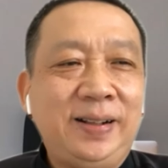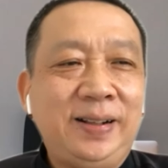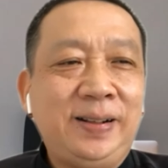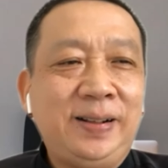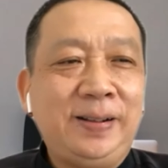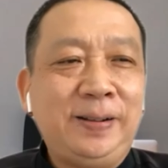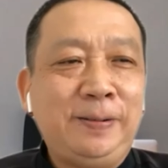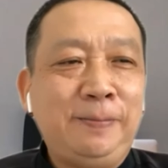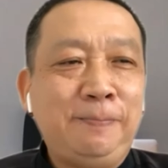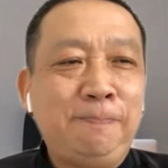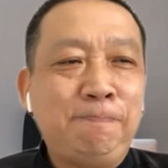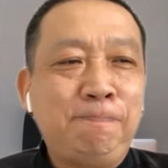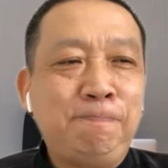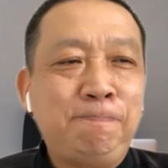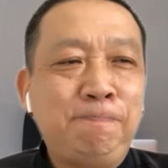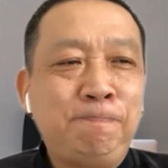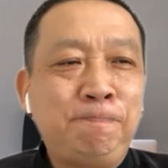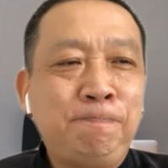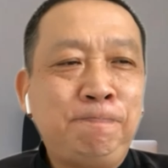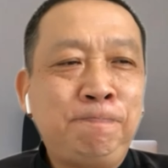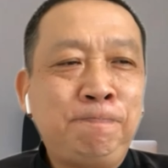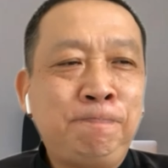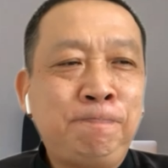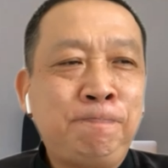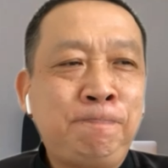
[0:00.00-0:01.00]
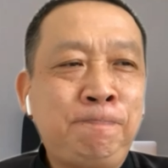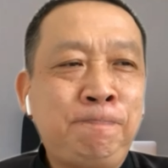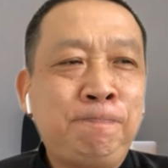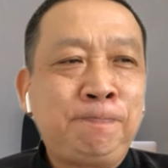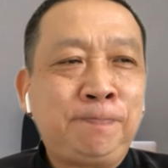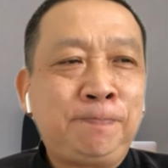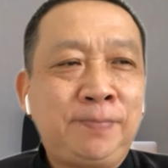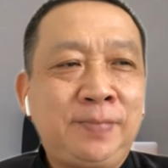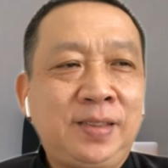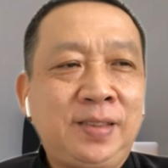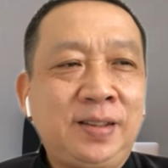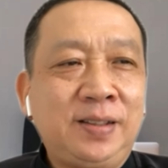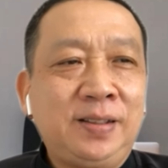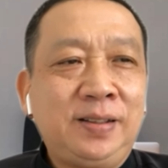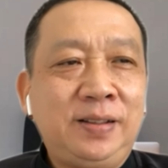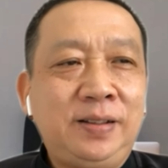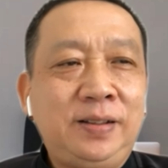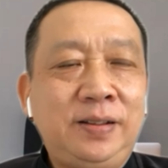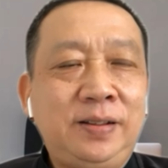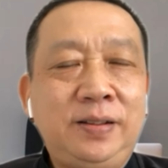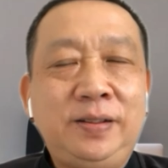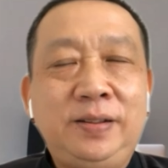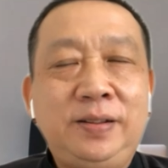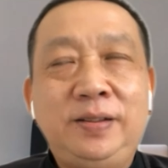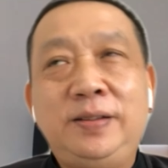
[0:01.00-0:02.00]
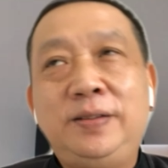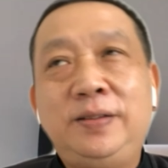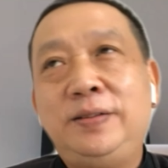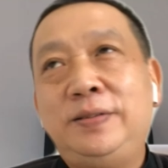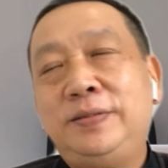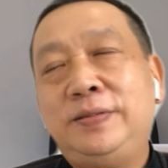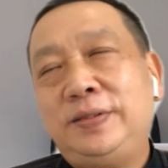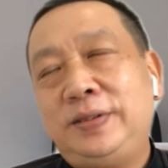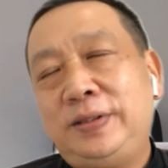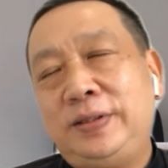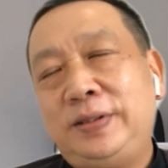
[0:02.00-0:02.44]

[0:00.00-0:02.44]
Um, uh,